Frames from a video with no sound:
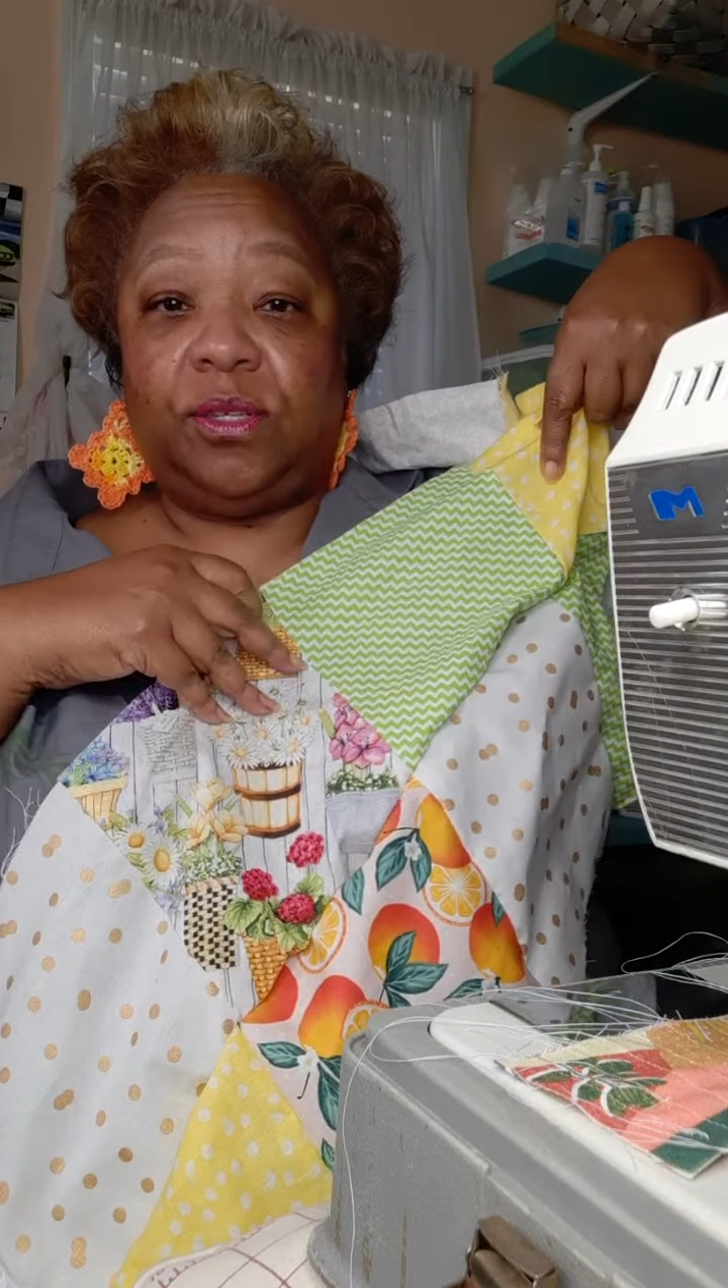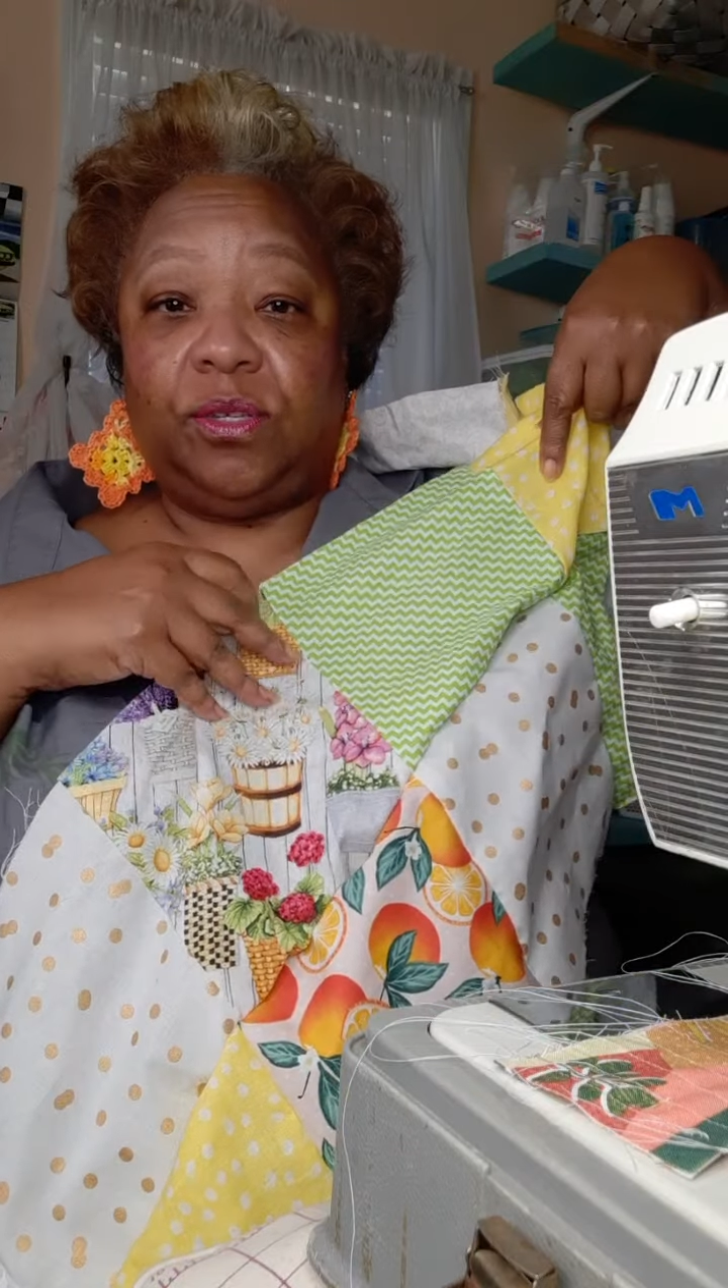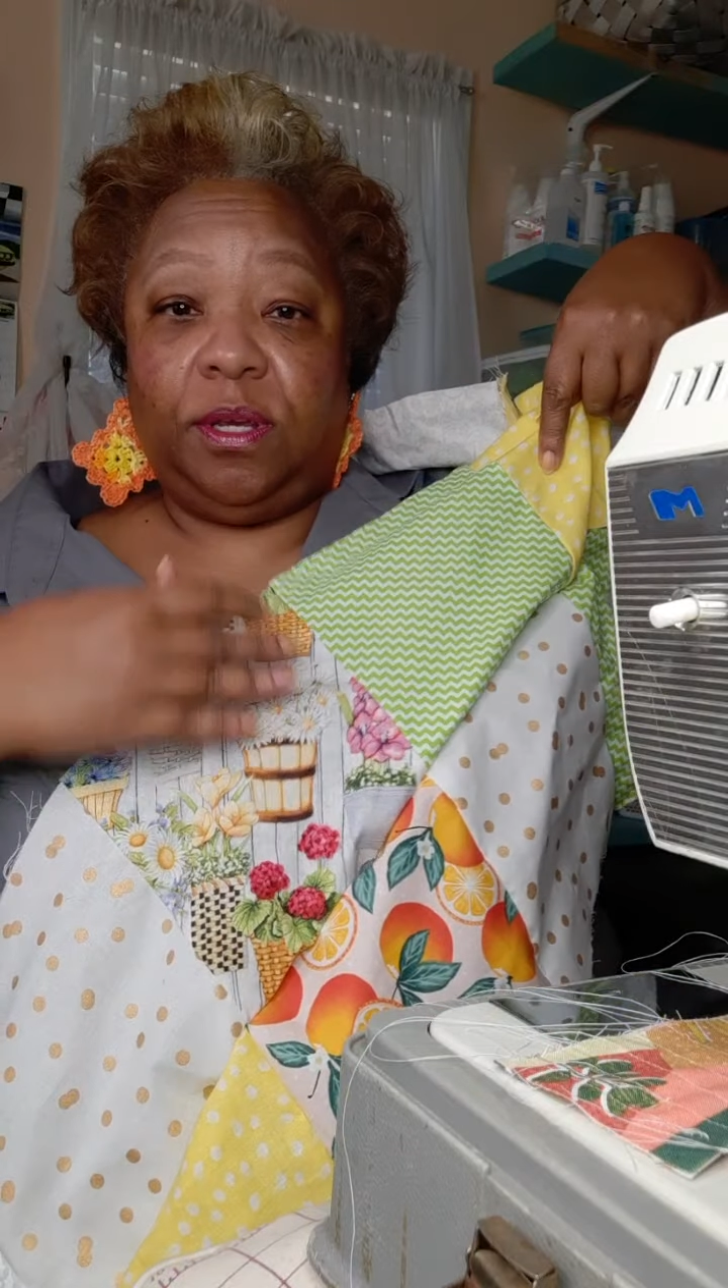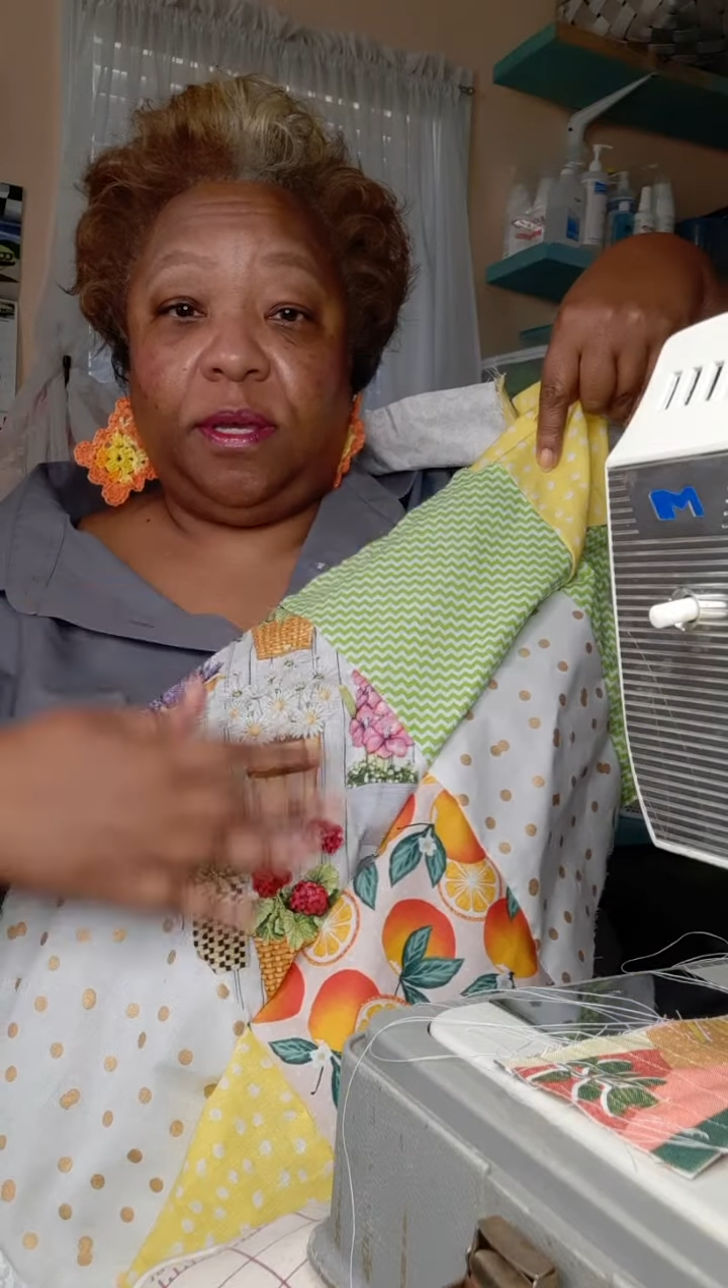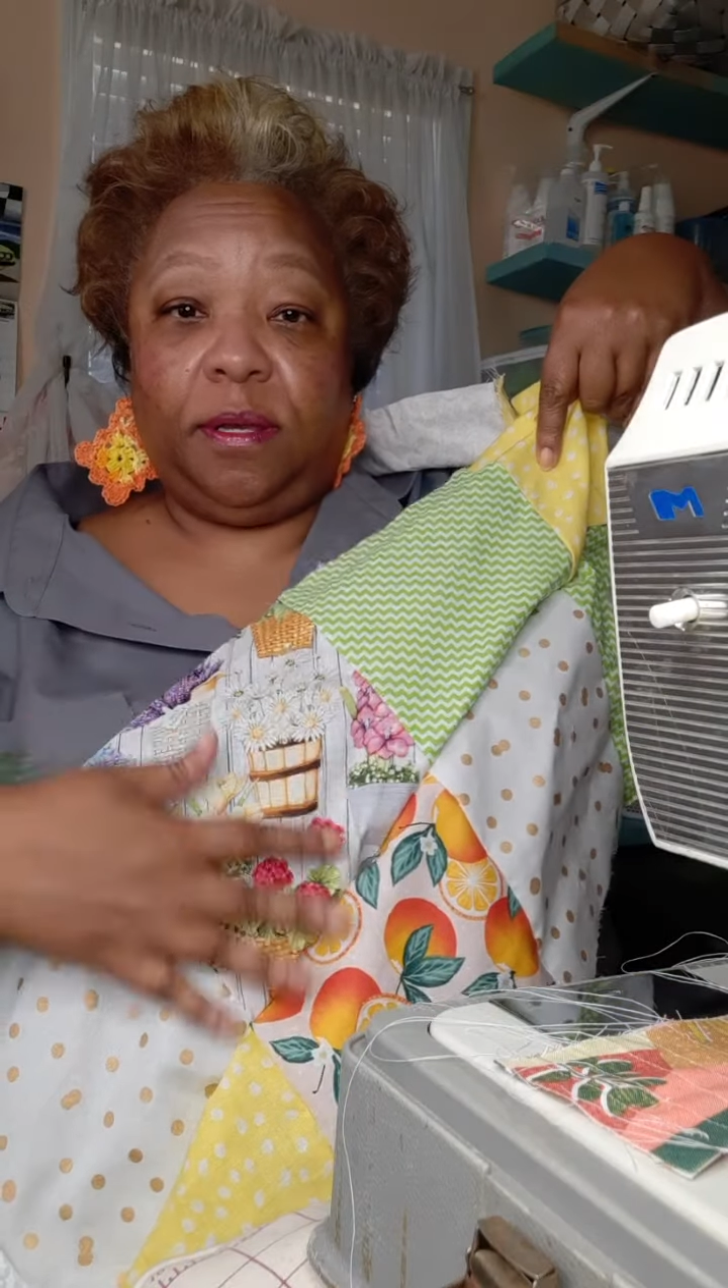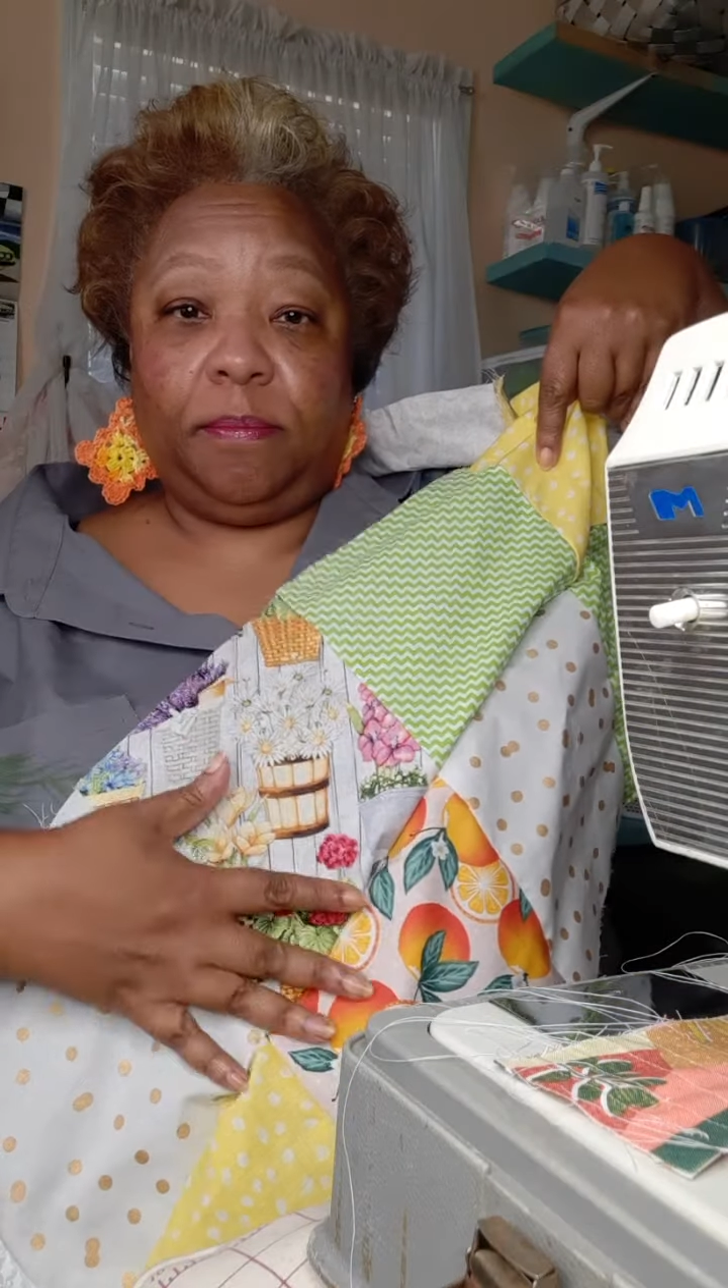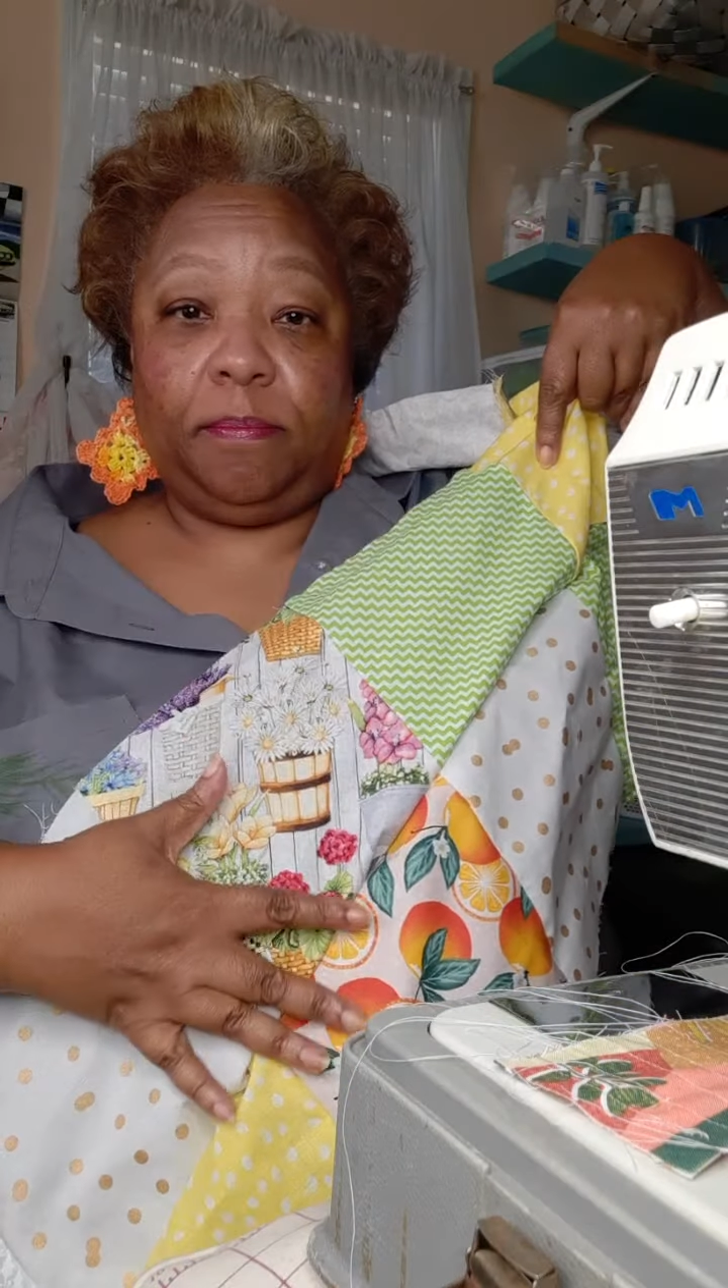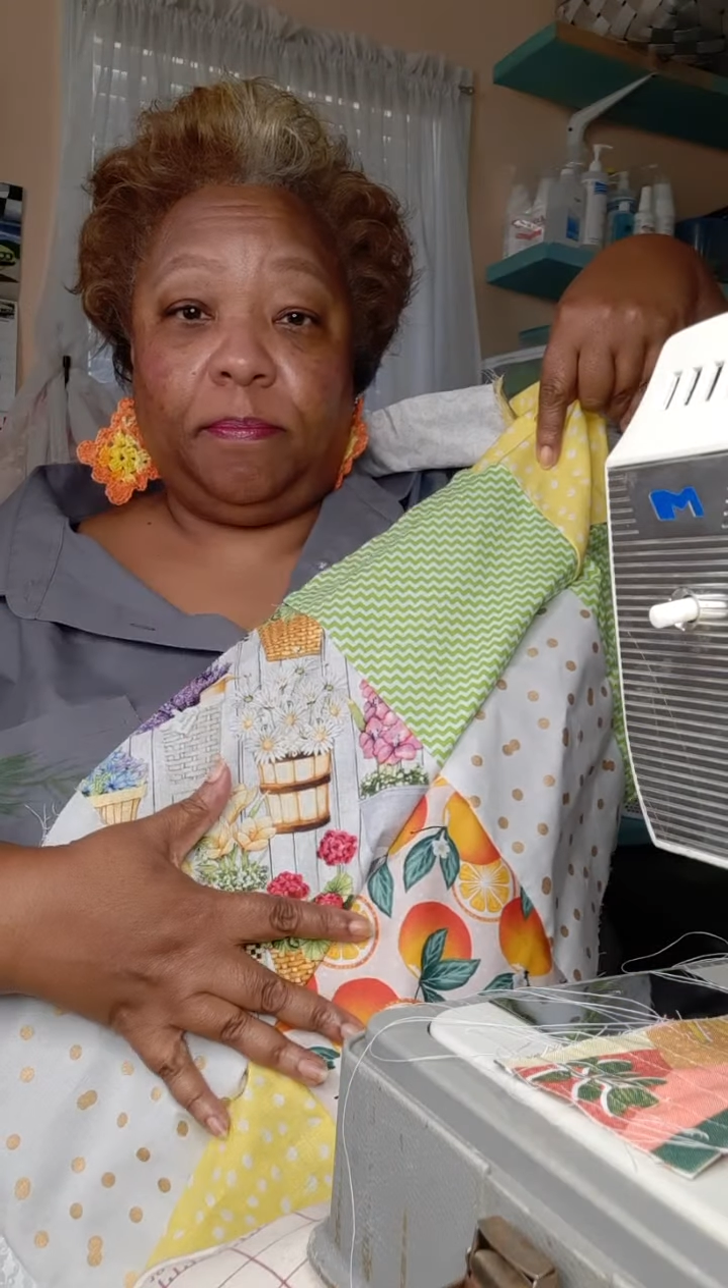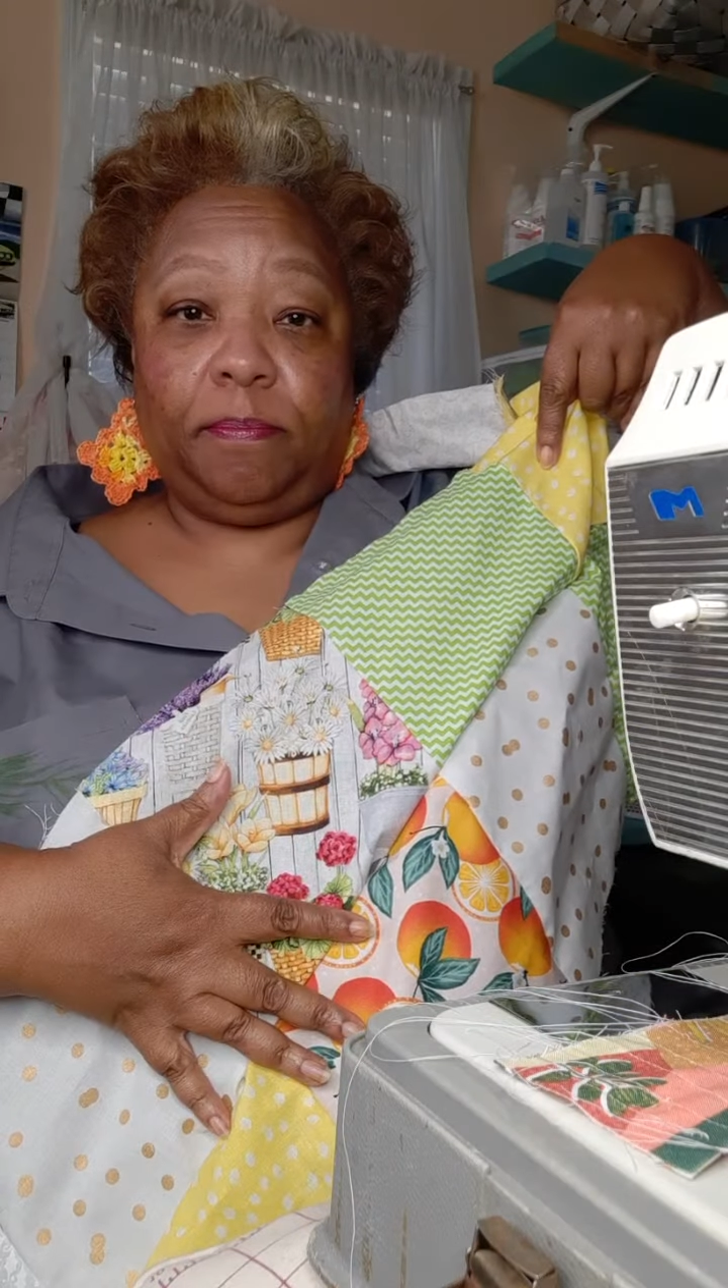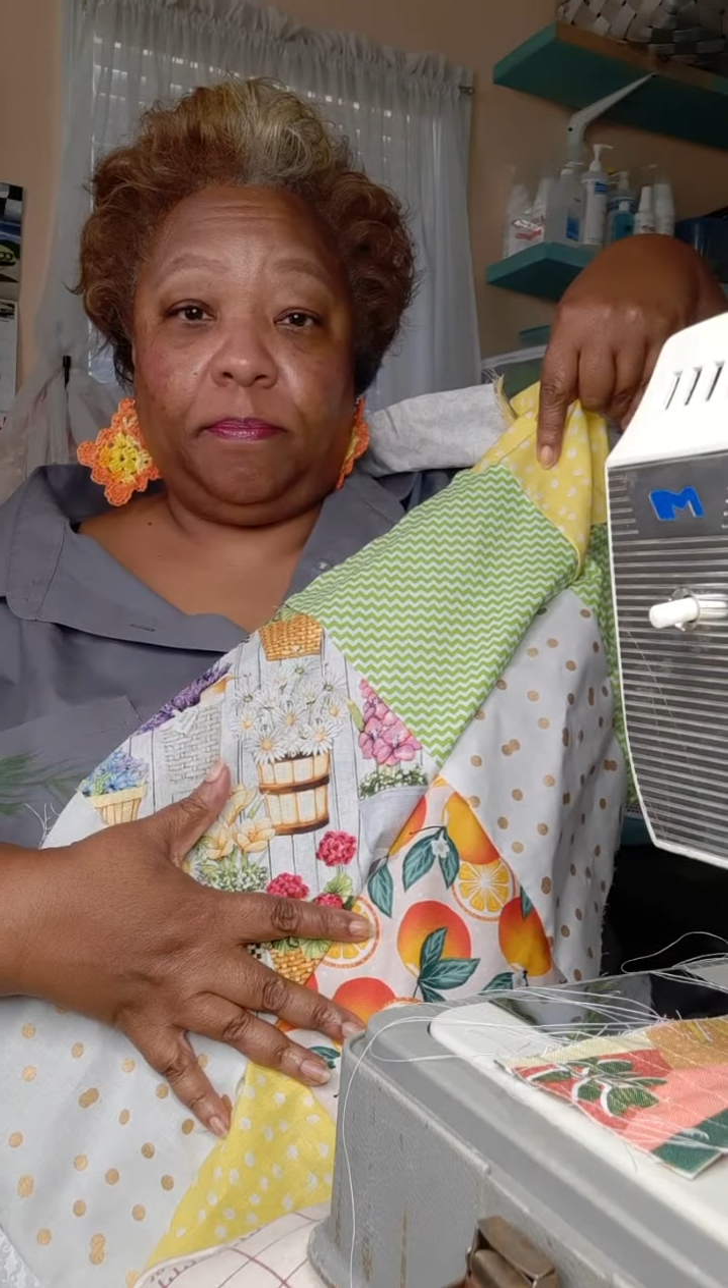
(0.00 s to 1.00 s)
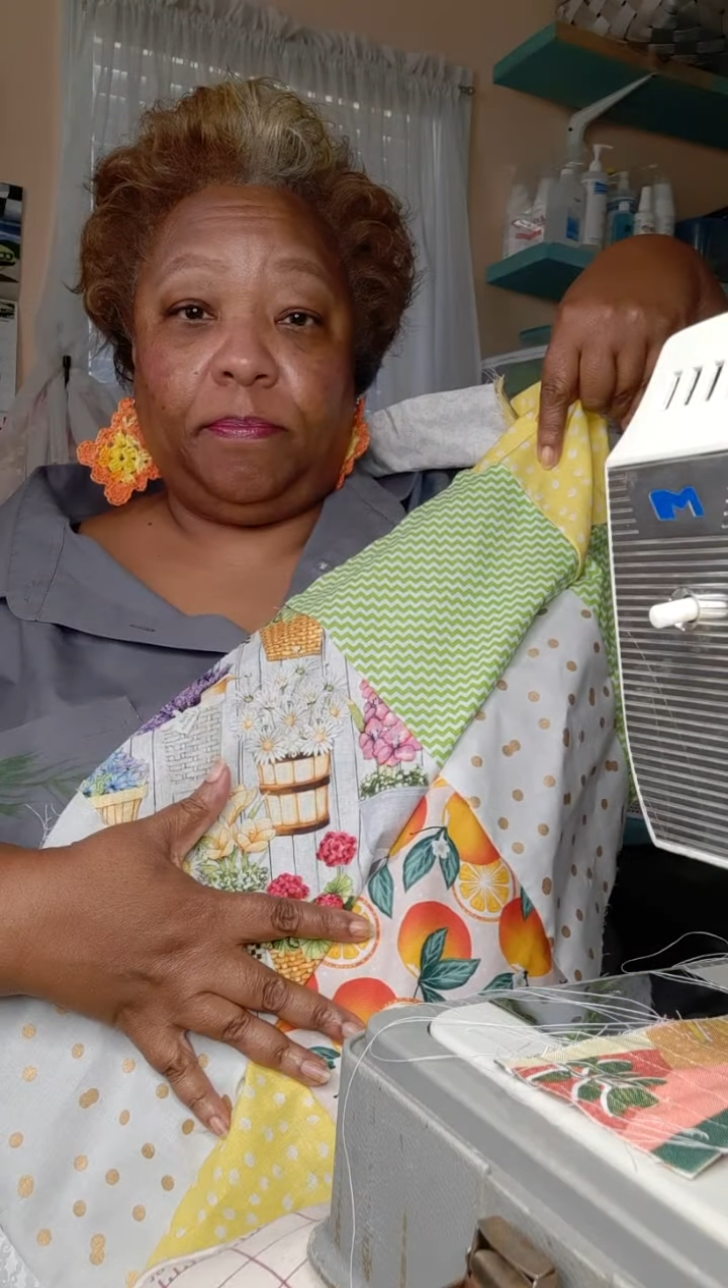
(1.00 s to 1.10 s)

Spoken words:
the wall